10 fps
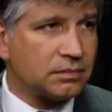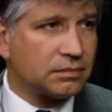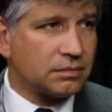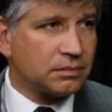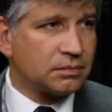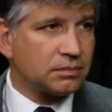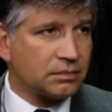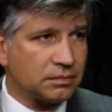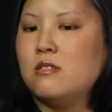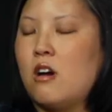What
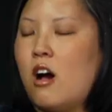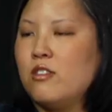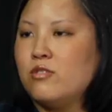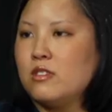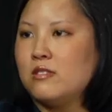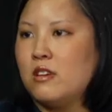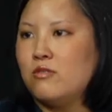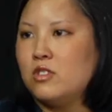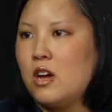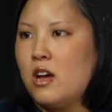these conflicts
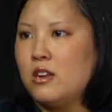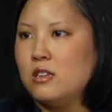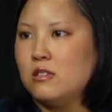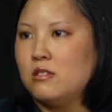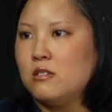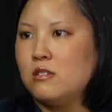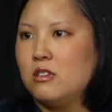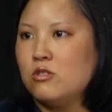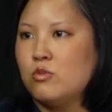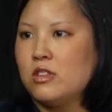have done is
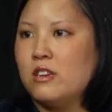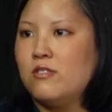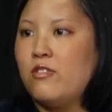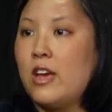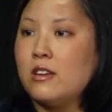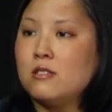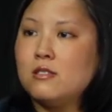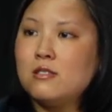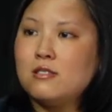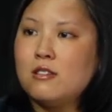really
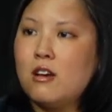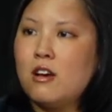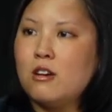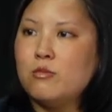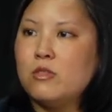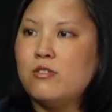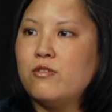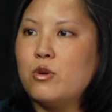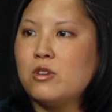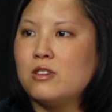advanced the
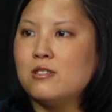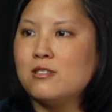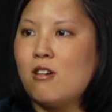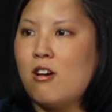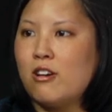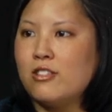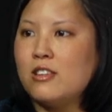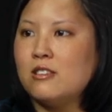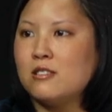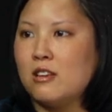focus on
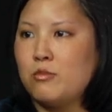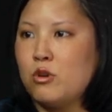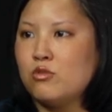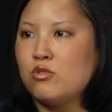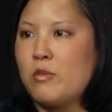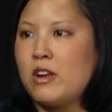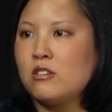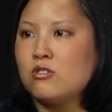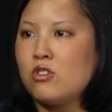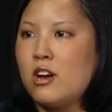things like
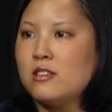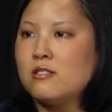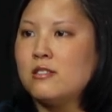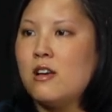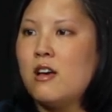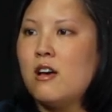post-traumatic stress,